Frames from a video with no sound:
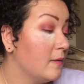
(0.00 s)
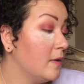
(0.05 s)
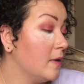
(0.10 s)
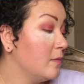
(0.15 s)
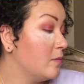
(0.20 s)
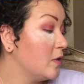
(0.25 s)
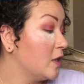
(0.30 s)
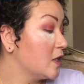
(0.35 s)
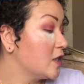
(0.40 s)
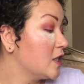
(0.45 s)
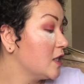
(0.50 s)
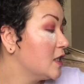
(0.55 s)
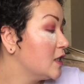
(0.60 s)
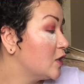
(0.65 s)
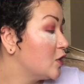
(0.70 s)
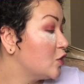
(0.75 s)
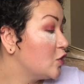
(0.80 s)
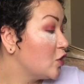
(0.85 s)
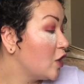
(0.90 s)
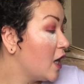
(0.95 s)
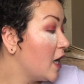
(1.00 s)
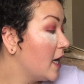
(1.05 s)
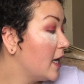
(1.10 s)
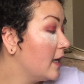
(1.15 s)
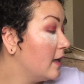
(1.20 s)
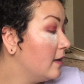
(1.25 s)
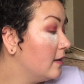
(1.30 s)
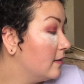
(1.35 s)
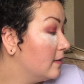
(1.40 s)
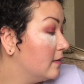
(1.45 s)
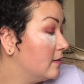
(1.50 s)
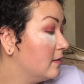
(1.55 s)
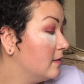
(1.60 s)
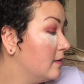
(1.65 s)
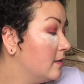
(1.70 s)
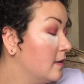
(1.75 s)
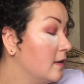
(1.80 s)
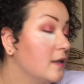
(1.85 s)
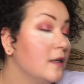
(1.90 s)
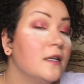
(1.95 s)
My brush is dry,
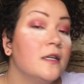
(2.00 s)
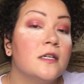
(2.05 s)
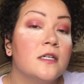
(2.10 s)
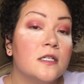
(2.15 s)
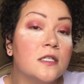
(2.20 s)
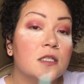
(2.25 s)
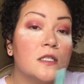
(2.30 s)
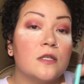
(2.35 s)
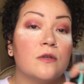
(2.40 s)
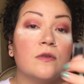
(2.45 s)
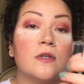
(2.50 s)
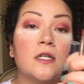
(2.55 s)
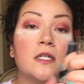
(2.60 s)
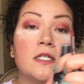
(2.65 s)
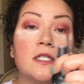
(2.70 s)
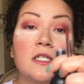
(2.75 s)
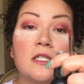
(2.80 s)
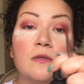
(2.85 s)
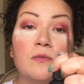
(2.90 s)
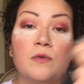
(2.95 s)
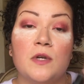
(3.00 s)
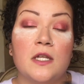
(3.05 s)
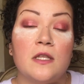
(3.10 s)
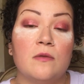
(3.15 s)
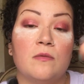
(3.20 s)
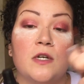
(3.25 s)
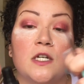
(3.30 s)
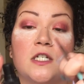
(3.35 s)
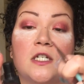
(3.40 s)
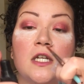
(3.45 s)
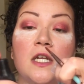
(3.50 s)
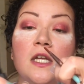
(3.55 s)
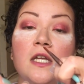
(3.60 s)
so we're gonna spray the brush